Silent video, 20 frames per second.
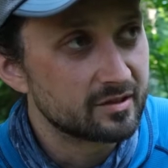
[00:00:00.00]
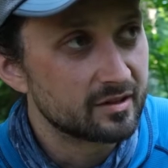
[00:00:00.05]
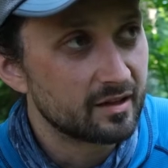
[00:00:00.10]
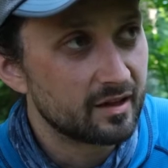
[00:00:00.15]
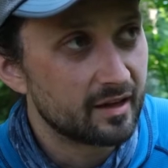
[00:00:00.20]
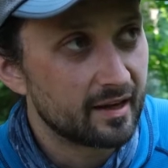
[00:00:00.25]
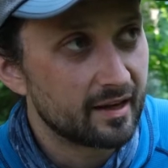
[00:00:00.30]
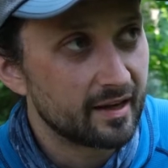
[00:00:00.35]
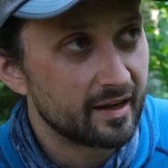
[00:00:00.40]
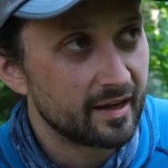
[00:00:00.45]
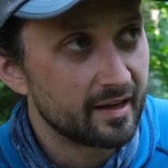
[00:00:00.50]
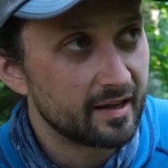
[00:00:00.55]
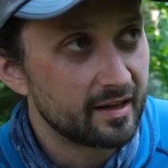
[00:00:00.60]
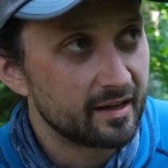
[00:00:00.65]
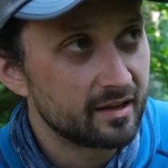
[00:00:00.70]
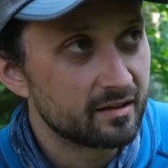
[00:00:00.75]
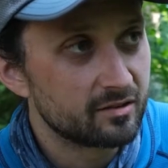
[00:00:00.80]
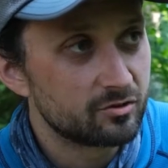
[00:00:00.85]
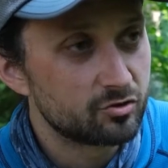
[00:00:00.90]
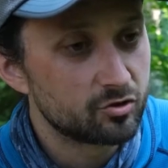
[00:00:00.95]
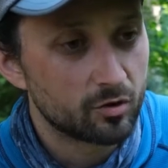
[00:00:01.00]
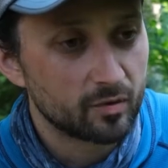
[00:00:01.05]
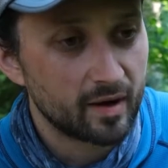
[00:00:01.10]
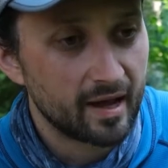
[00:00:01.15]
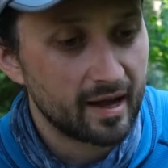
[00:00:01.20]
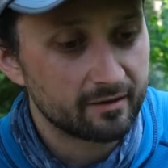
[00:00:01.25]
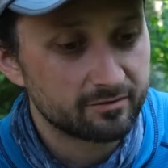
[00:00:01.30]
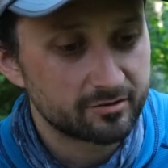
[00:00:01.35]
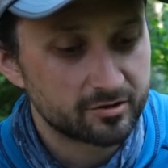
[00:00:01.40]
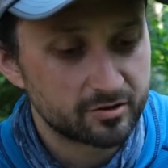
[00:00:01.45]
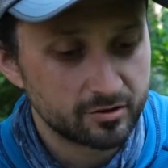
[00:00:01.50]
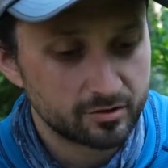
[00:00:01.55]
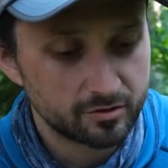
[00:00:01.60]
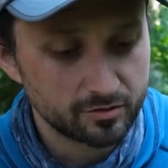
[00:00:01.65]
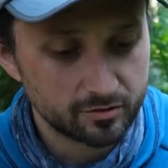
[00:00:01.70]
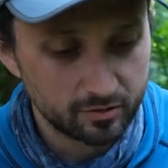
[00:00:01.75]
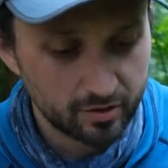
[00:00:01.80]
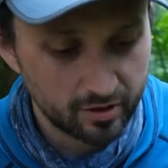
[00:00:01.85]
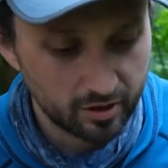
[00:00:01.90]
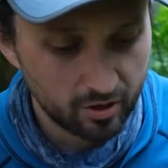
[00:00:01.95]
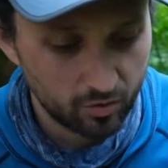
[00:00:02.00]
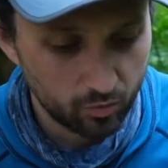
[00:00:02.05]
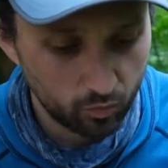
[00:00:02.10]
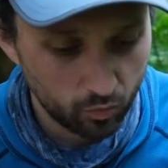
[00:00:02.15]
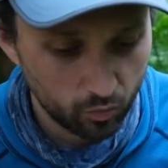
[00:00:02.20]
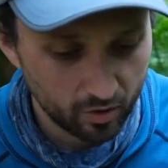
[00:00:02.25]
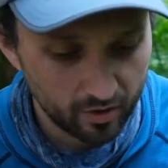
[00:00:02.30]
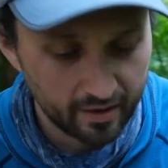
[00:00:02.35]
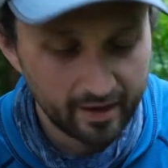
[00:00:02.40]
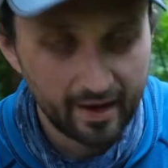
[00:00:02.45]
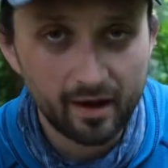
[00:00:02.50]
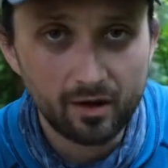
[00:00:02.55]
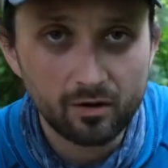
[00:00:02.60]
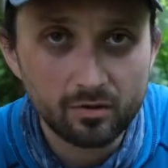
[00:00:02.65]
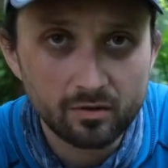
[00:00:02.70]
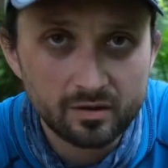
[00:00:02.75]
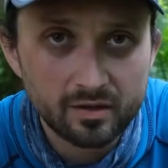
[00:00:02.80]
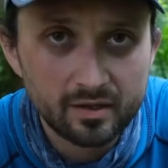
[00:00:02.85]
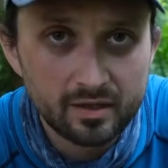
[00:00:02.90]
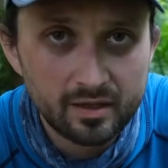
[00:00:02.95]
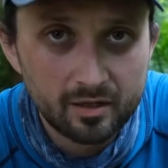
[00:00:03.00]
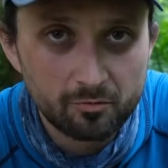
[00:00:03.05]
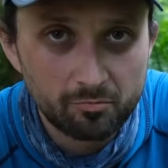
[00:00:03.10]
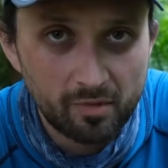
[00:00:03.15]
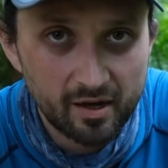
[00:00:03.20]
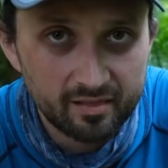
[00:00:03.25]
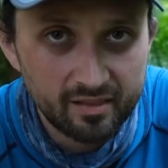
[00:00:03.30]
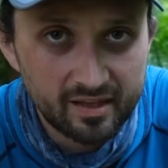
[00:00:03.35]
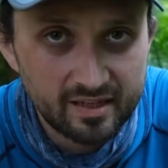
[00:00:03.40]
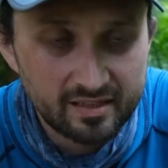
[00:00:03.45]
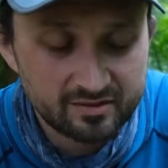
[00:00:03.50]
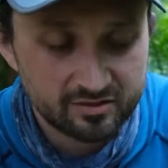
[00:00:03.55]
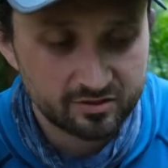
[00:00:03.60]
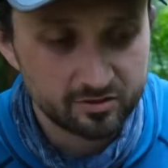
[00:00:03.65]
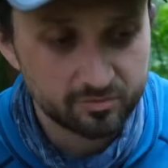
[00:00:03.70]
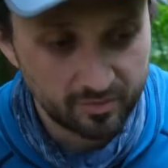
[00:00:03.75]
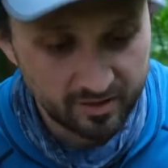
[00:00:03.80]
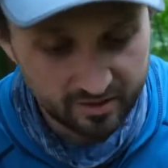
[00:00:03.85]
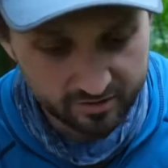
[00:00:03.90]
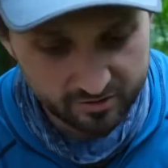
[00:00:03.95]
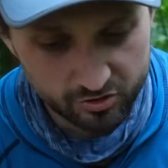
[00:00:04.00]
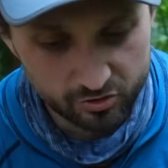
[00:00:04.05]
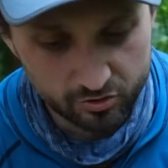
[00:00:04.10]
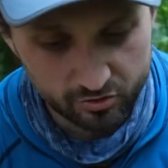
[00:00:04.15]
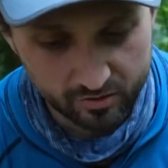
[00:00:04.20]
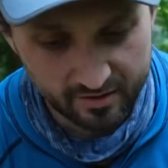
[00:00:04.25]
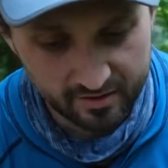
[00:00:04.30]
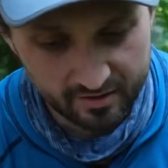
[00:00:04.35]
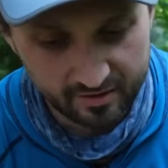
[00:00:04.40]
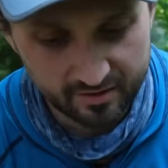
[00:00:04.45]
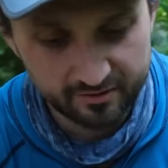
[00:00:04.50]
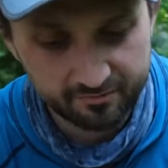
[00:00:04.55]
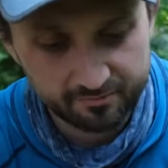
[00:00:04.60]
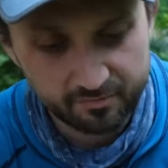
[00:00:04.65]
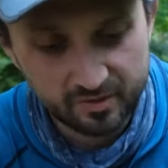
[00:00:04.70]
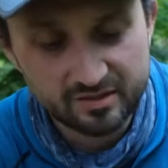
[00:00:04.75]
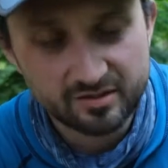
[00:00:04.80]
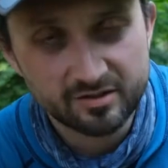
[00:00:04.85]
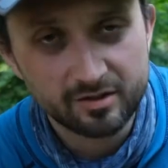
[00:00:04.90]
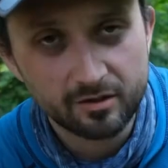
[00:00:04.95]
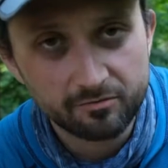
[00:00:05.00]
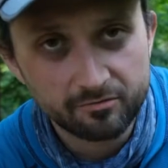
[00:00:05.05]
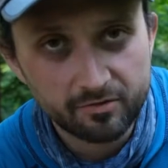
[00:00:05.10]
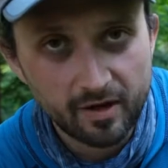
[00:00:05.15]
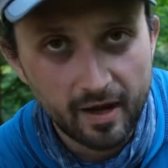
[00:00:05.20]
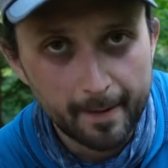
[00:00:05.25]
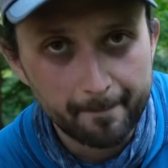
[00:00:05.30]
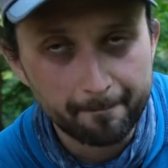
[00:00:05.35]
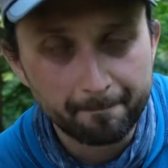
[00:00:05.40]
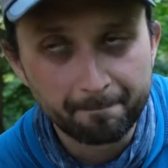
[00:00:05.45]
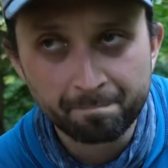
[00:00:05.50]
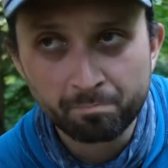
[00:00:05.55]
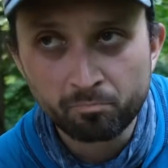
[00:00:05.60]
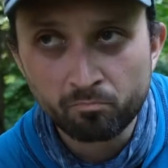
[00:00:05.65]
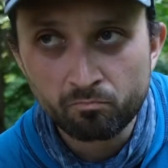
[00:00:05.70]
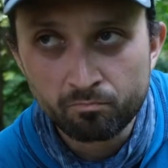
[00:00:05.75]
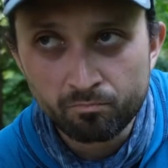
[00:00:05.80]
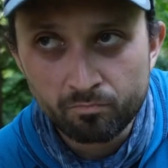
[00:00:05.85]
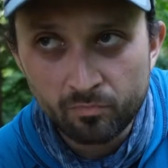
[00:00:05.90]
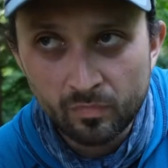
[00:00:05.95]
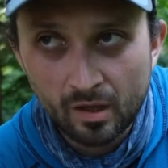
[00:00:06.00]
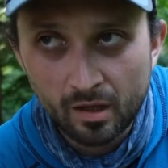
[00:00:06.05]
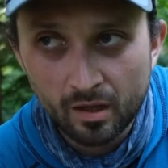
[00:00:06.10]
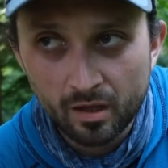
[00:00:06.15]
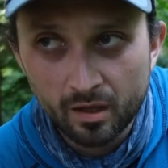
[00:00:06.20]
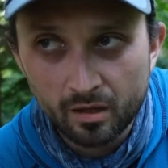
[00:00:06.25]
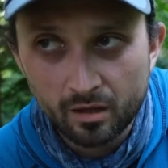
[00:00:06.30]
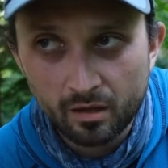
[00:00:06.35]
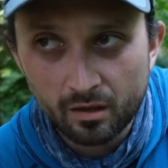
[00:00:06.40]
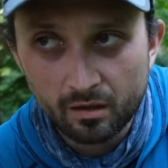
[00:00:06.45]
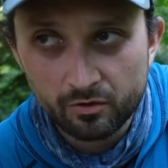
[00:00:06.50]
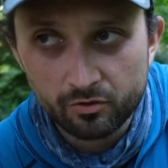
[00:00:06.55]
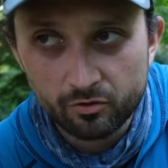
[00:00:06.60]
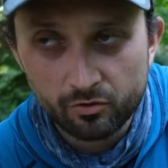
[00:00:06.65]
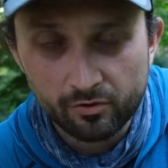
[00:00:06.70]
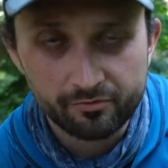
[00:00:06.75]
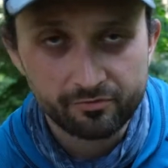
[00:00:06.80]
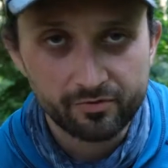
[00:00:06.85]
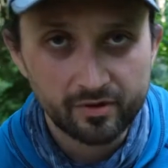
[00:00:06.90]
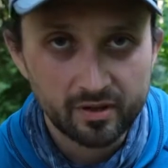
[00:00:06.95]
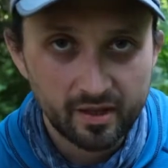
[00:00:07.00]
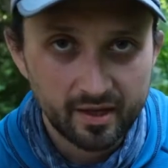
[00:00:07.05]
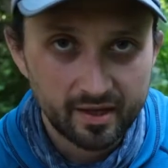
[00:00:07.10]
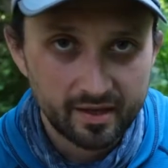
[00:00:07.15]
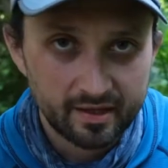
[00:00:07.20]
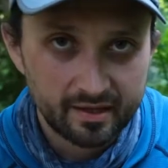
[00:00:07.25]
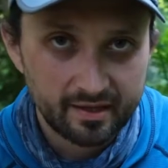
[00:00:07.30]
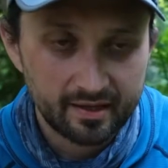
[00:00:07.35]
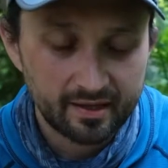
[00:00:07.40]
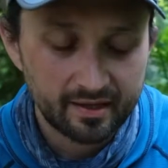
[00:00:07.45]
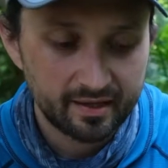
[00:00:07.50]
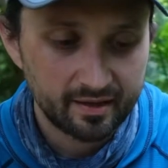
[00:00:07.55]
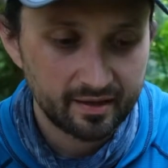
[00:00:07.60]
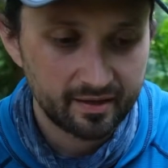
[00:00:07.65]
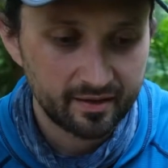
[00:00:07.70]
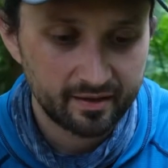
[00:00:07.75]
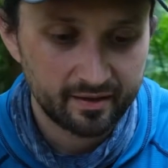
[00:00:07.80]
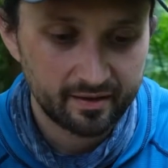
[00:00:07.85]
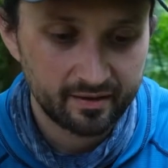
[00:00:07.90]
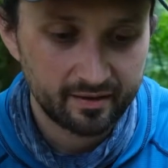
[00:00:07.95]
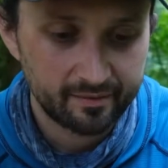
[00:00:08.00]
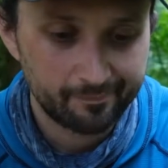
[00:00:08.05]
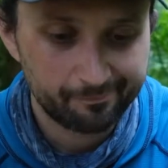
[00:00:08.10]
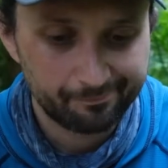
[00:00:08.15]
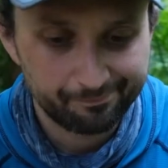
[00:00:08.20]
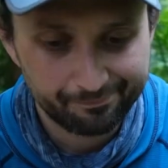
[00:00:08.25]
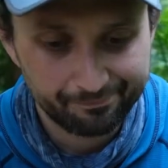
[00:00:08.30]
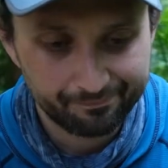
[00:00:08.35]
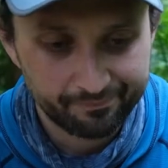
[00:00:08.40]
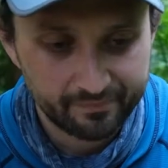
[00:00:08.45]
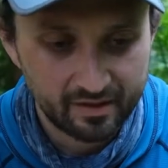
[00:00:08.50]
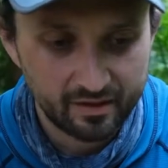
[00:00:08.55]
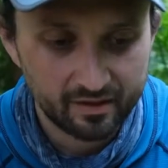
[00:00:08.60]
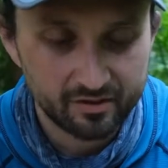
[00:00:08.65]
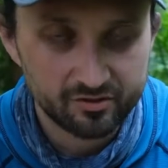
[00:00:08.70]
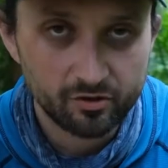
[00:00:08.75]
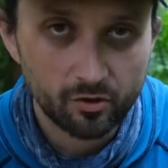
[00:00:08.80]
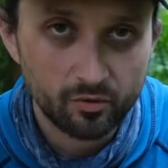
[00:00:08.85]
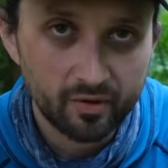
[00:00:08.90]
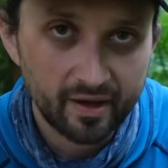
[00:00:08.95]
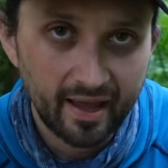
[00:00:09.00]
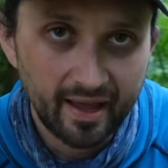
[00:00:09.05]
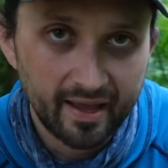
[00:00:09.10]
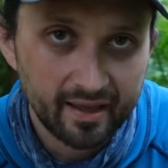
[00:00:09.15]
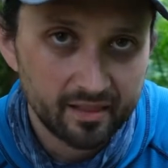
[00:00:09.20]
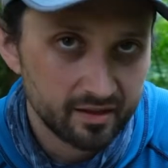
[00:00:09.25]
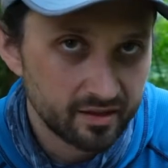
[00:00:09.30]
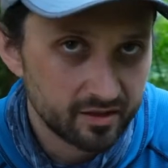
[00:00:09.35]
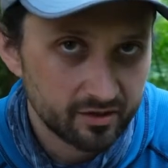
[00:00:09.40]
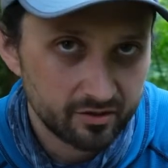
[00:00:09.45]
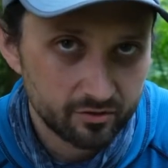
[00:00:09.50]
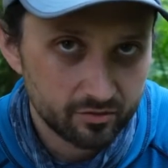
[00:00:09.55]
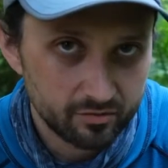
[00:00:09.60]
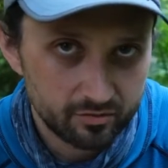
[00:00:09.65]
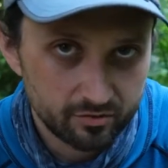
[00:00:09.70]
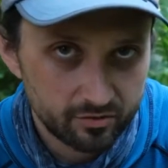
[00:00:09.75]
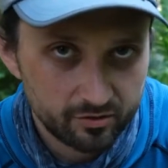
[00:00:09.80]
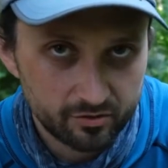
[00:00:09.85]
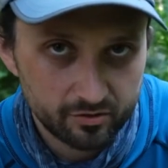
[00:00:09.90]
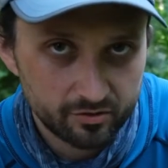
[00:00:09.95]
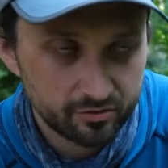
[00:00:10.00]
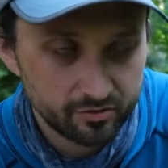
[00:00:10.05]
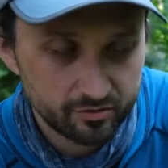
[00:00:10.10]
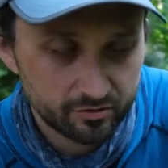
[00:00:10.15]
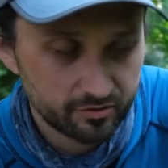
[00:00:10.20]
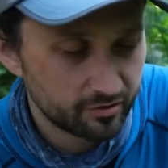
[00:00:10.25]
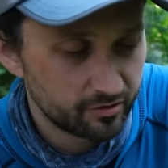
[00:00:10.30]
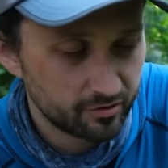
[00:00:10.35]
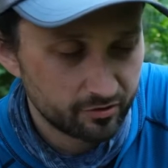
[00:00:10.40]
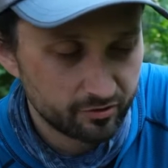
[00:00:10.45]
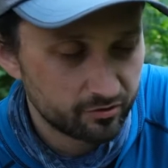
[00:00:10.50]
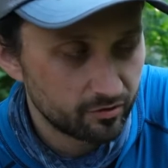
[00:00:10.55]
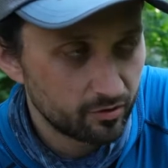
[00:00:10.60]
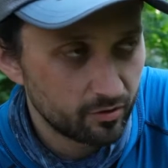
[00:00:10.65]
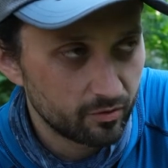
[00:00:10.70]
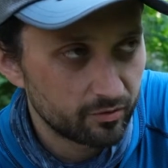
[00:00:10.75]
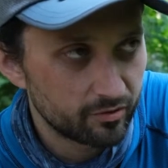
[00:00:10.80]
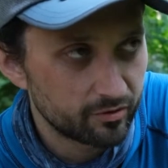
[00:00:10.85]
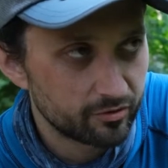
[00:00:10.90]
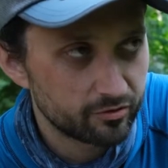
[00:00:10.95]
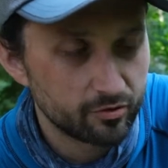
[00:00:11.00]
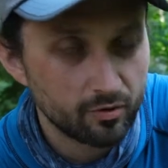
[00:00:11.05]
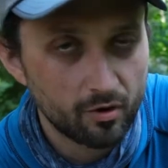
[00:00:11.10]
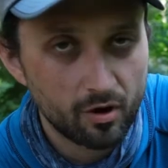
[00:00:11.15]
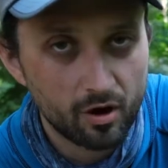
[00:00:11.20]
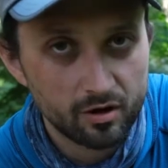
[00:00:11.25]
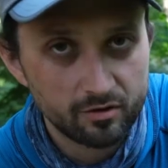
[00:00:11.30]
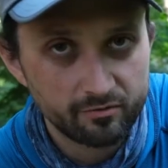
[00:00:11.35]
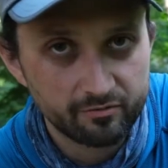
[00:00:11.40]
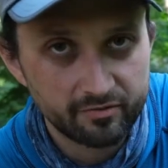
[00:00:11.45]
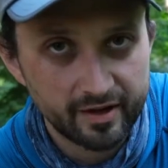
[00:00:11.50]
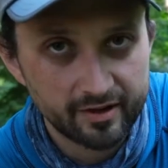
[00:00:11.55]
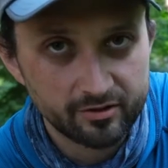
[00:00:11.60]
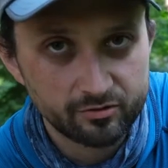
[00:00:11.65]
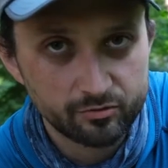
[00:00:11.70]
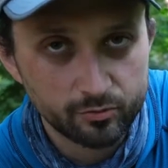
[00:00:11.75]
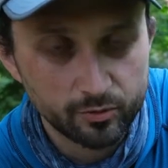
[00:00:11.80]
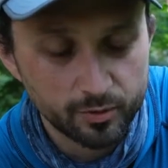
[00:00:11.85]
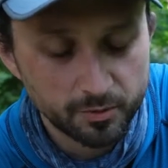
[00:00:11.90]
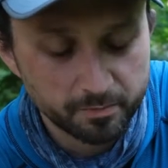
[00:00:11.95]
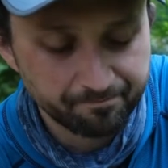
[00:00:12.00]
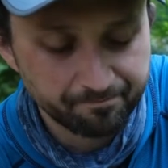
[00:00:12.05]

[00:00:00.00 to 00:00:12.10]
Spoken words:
I don't have to work out my legs as much trying to lift myself up. So I feel like it's okay. Like there's no hard and fast rule.